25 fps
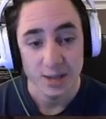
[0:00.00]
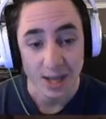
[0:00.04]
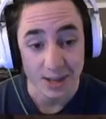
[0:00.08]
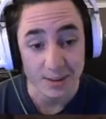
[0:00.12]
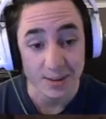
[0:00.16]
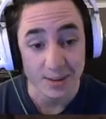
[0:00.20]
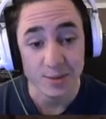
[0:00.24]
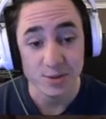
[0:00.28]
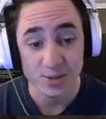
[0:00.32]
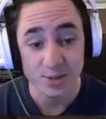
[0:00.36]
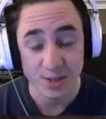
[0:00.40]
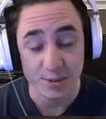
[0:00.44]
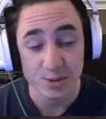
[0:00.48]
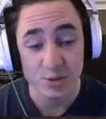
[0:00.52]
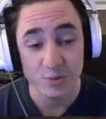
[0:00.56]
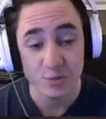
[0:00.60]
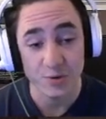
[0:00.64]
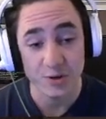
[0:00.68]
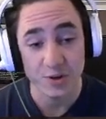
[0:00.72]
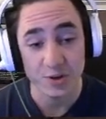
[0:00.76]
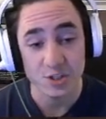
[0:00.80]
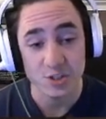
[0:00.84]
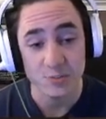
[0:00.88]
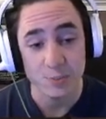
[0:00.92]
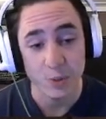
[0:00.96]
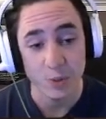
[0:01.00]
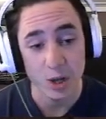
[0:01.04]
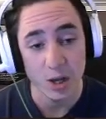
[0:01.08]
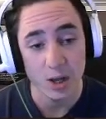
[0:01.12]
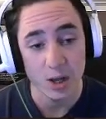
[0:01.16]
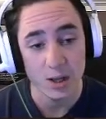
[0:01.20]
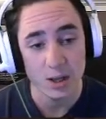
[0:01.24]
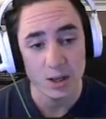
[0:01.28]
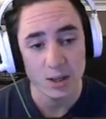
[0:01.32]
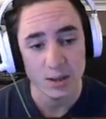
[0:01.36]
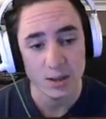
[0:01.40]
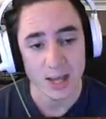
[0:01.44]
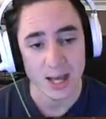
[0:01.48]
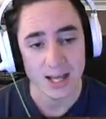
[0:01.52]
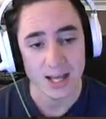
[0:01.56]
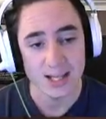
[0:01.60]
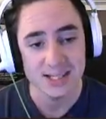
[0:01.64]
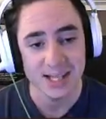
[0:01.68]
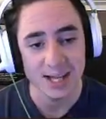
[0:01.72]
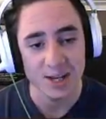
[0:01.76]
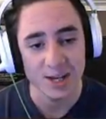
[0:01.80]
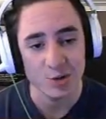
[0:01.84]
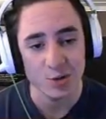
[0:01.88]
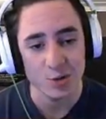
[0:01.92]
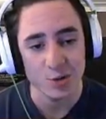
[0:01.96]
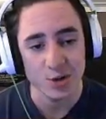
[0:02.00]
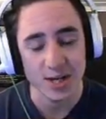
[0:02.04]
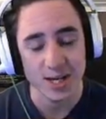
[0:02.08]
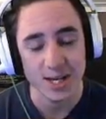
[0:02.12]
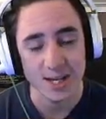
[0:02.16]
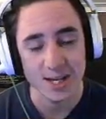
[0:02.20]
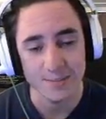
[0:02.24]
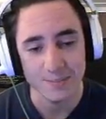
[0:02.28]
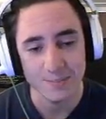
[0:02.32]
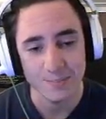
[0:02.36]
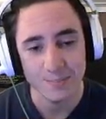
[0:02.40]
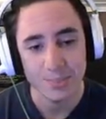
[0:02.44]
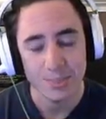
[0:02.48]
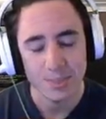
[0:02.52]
Was a really good spot. That incendiary,